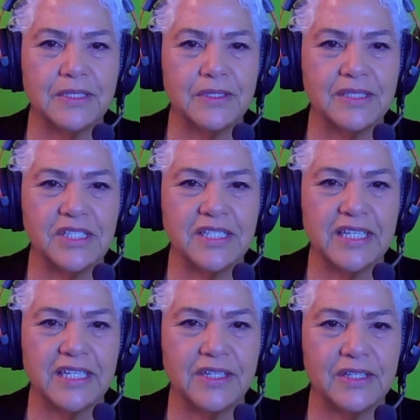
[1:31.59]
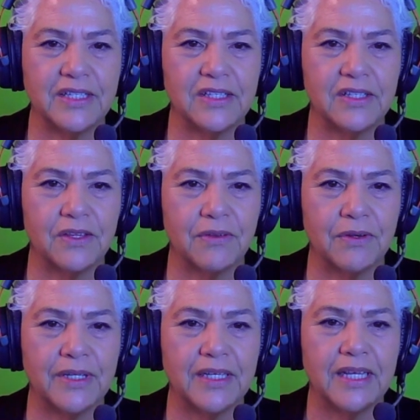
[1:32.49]
So it's just here, you can look through
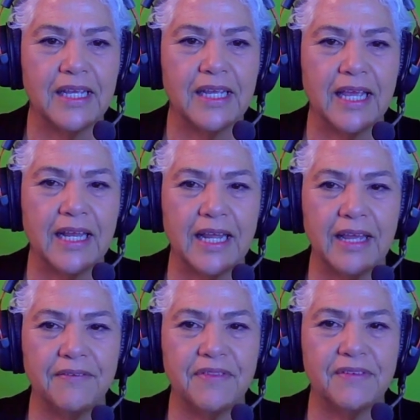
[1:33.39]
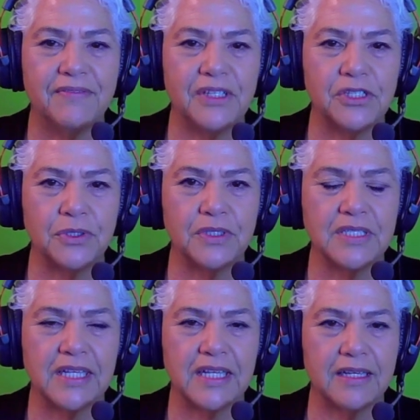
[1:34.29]
it. And I have the visuals
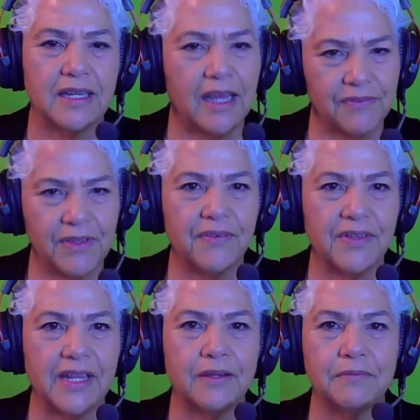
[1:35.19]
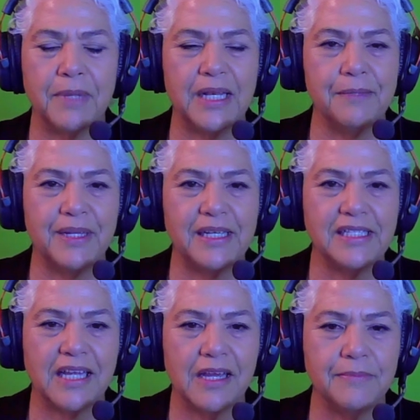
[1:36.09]
that I've given out many, many
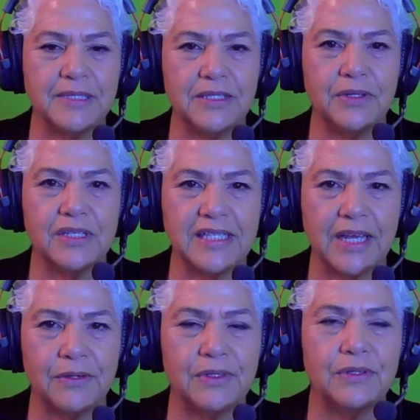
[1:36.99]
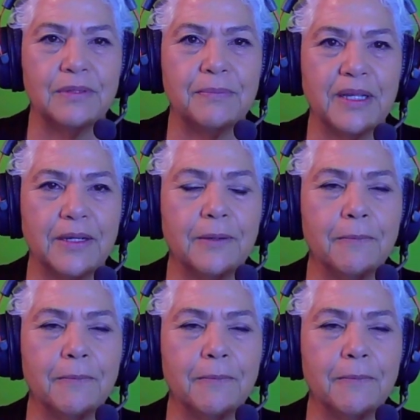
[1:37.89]
times, and you can download them here.